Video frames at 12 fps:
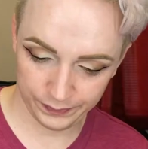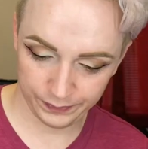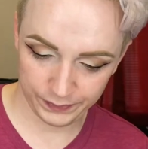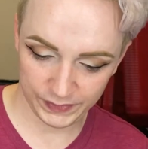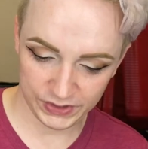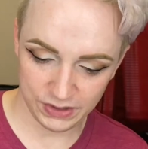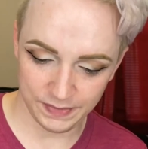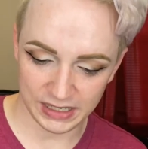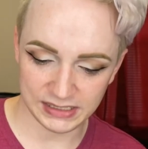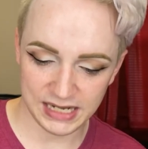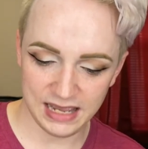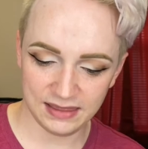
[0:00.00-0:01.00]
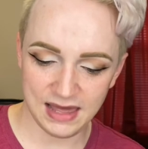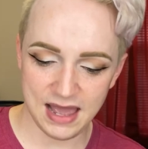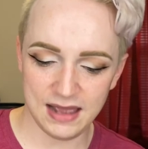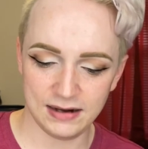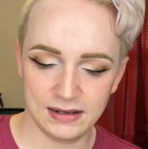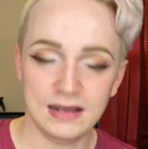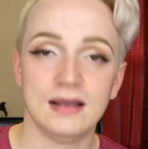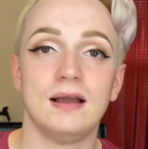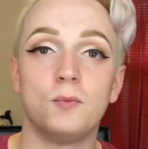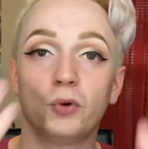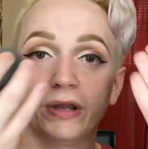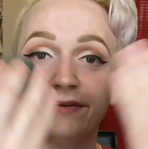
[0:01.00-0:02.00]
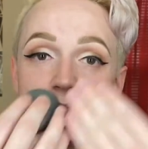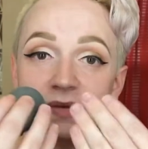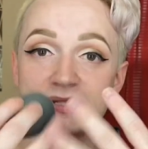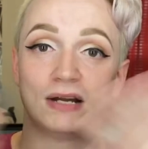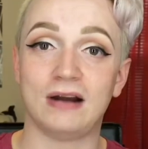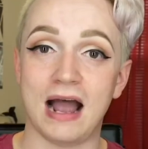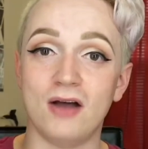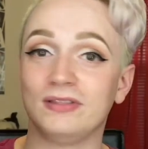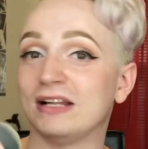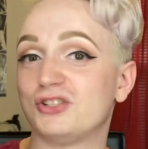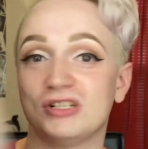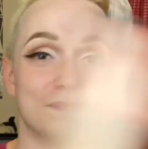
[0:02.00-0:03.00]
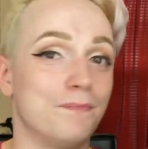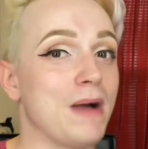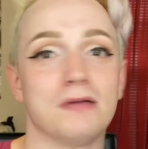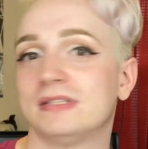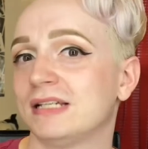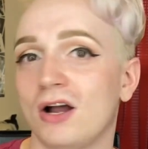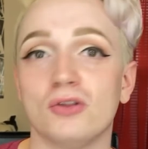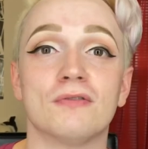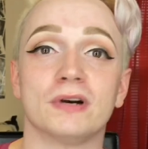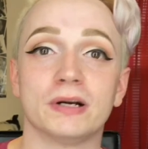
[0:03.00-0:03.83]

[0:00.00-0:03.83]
So I'm going to take that and working from the center out, let's just bounce it all over.